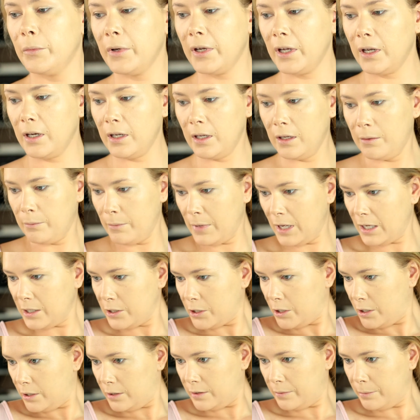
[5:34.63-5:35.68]
But it
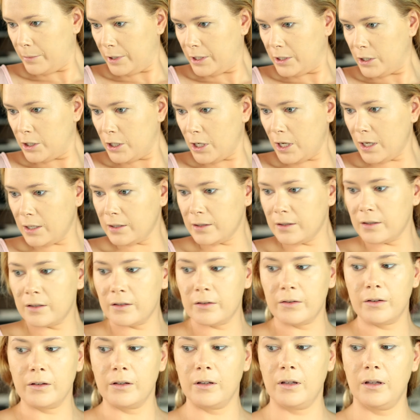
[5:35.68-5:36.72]
matches my
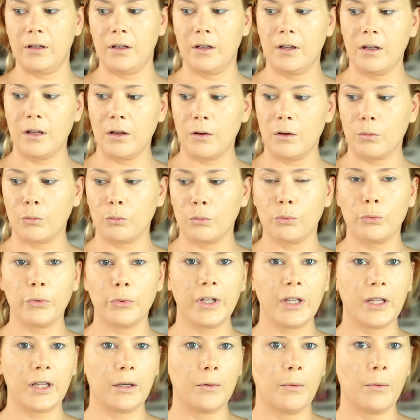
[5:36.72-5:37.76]
chest
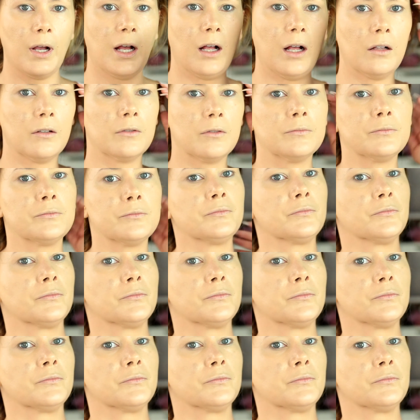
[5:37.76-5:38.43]
really well.